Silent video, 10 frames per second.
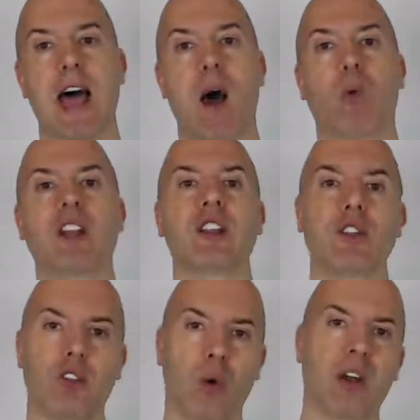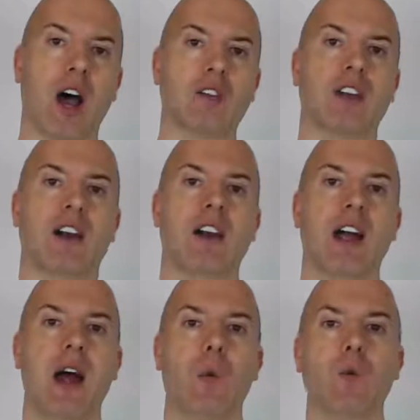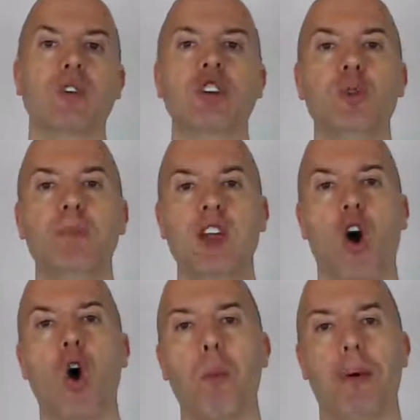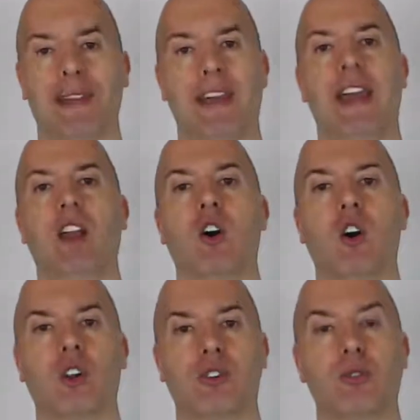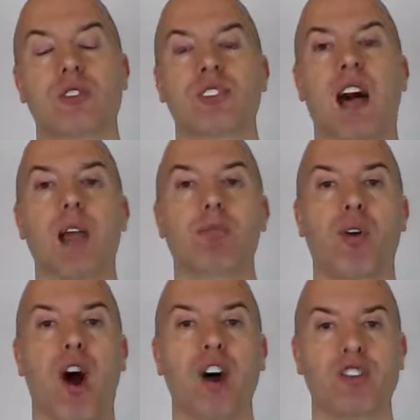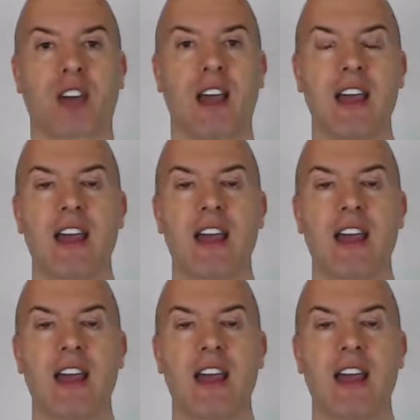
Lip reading: I wanted to throw it out there. Would you be open at all to a side project